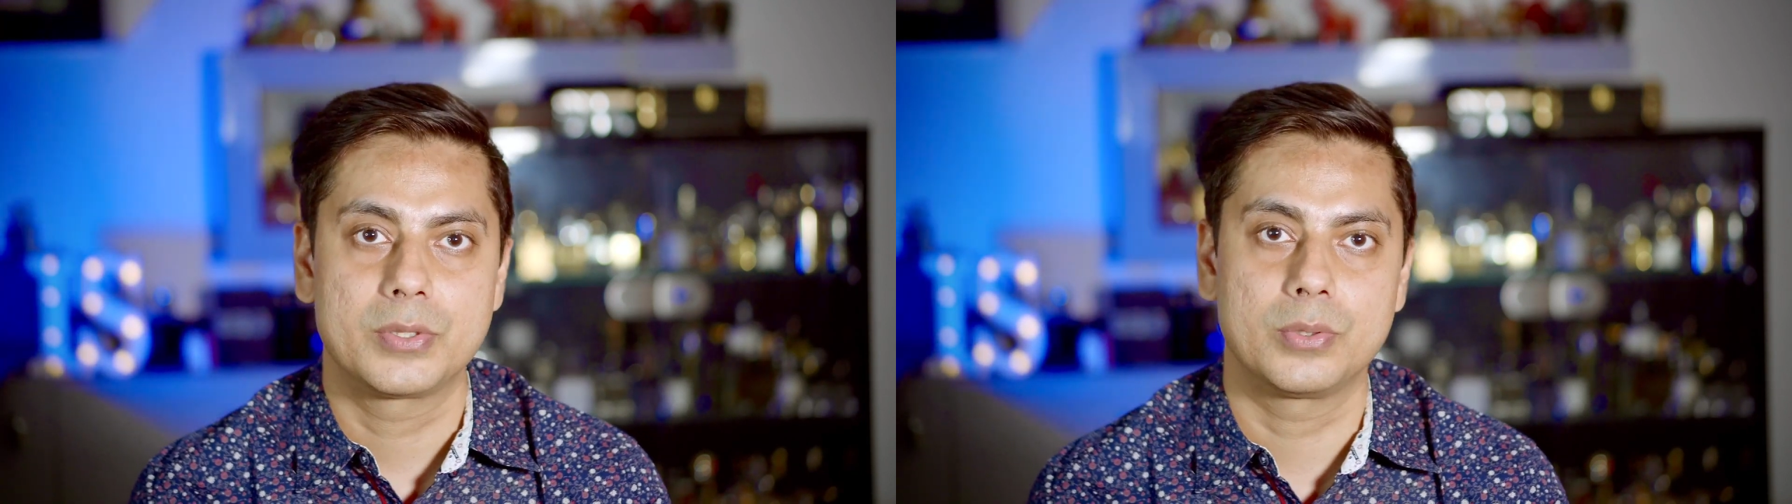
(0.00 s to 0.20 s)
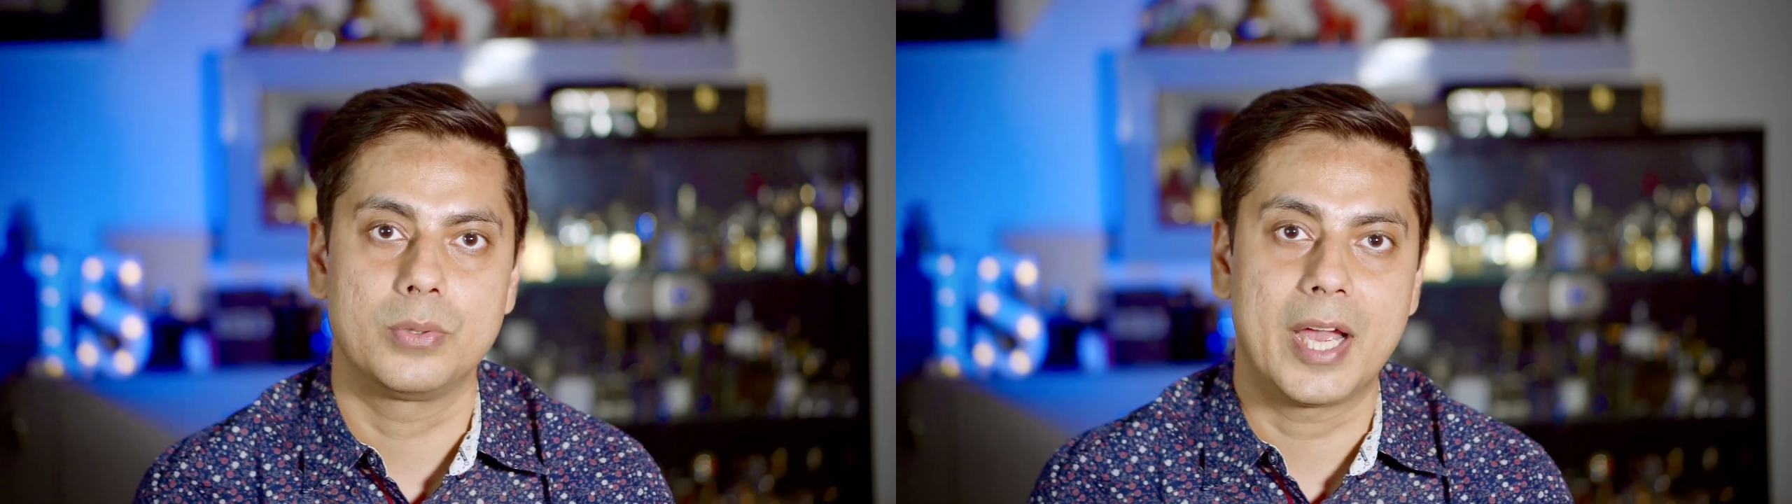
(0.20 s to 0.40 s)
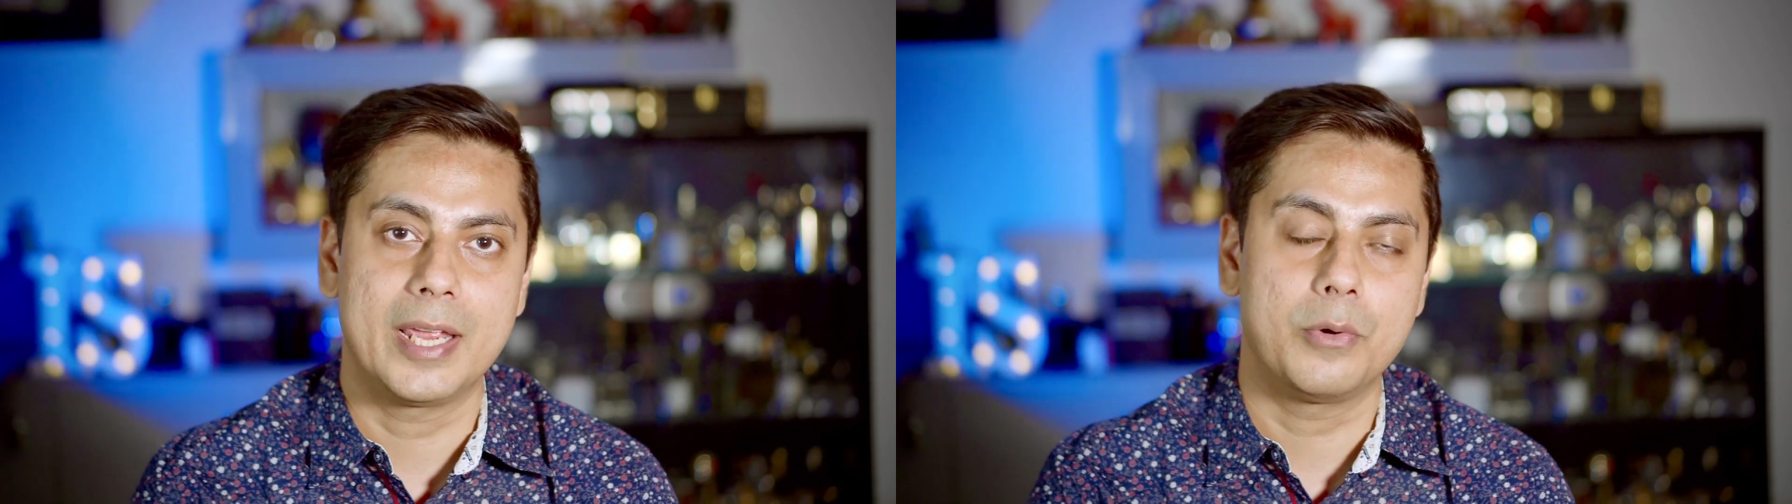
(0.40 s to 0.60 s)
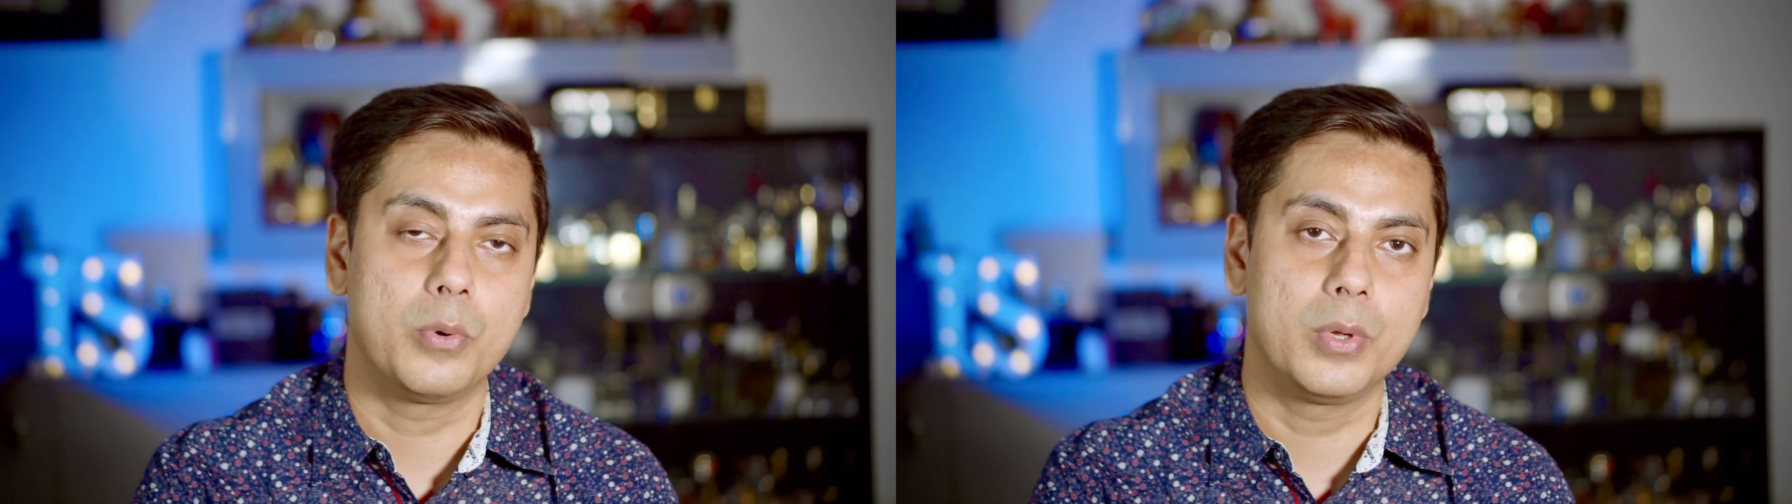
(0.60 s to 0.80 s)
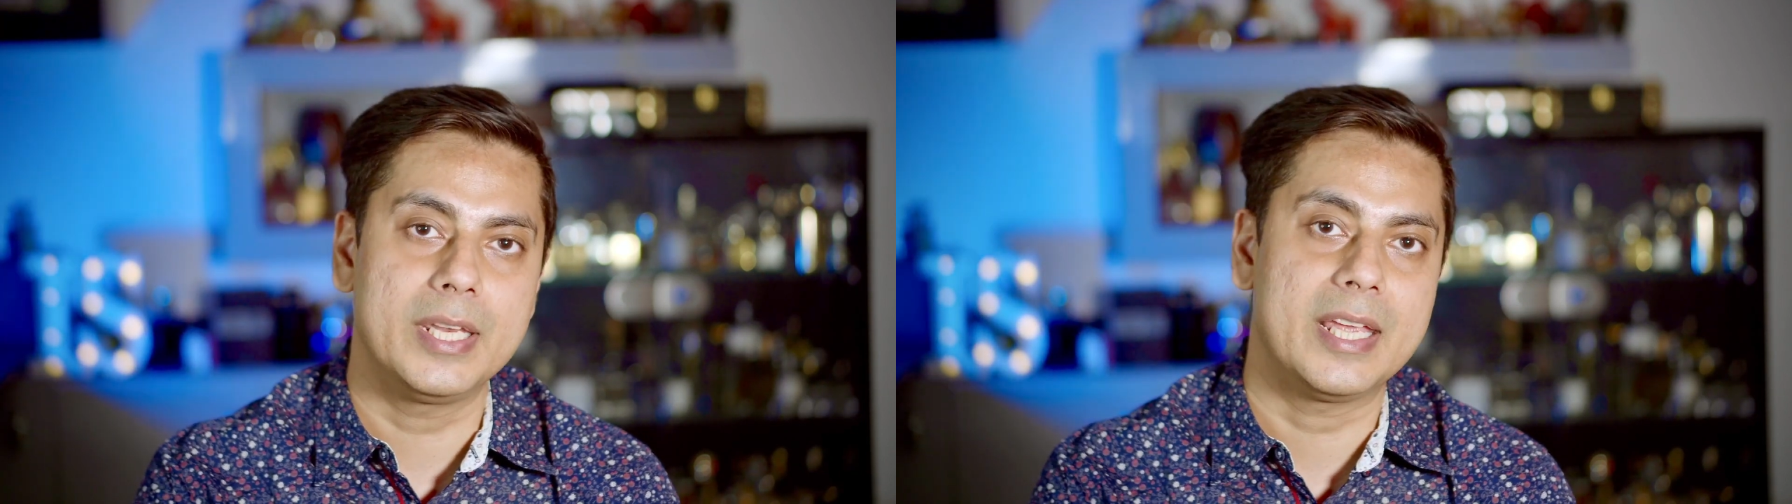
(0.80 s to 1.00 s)
so I
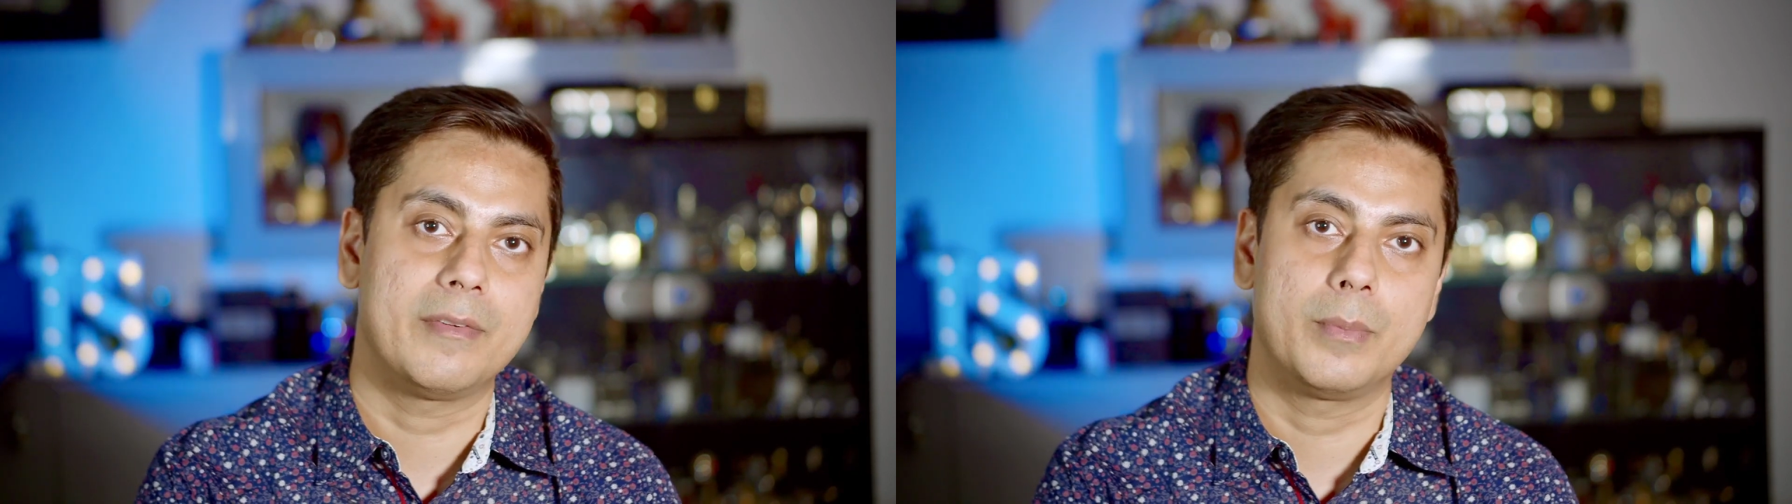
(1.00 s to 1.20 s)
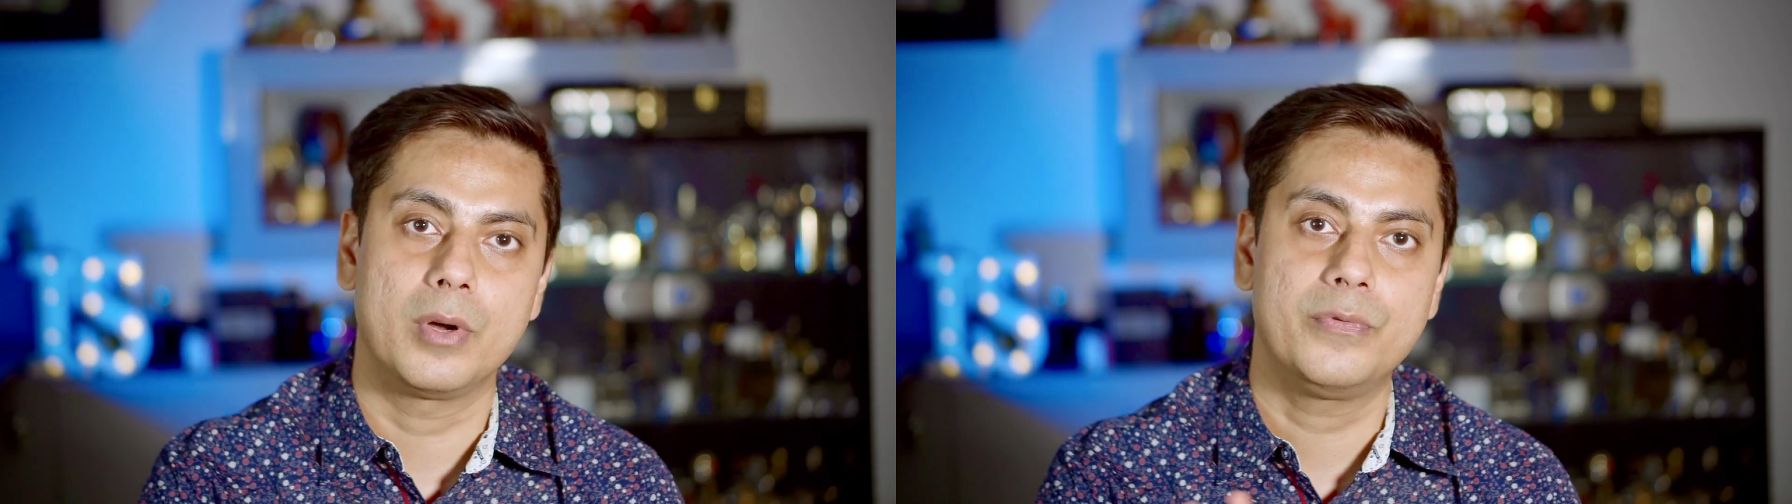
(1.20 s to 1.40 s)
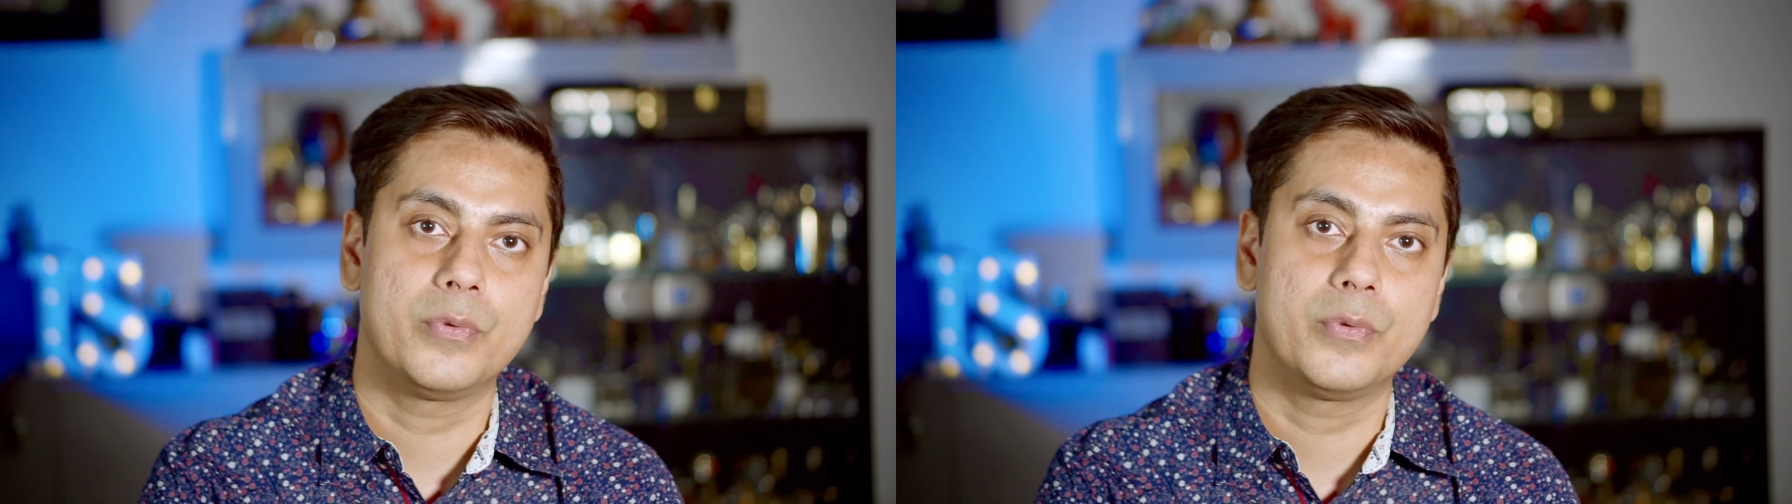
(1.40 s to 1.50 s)
only have about